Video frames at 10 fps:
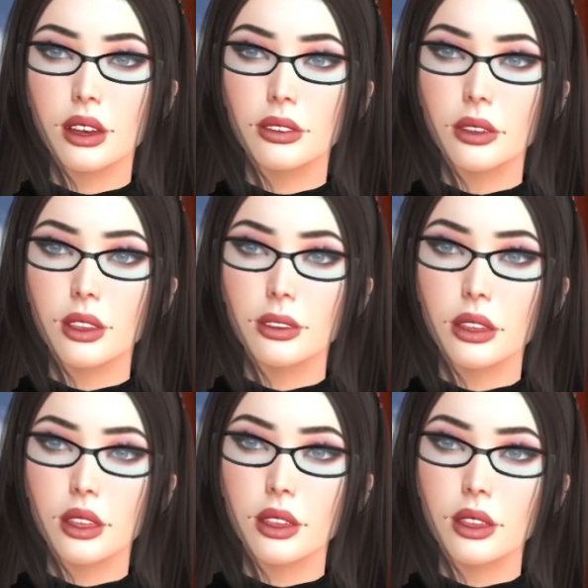what
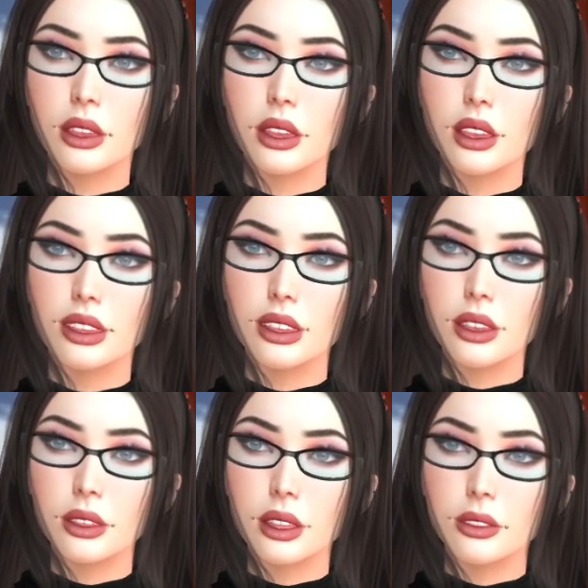interests you,
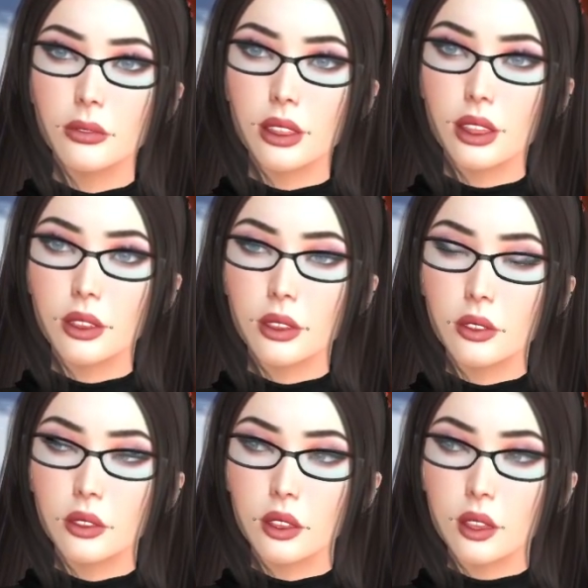what you hope to
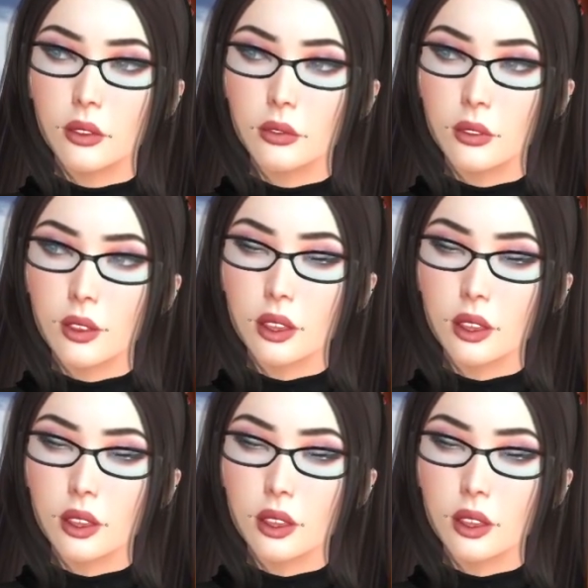find.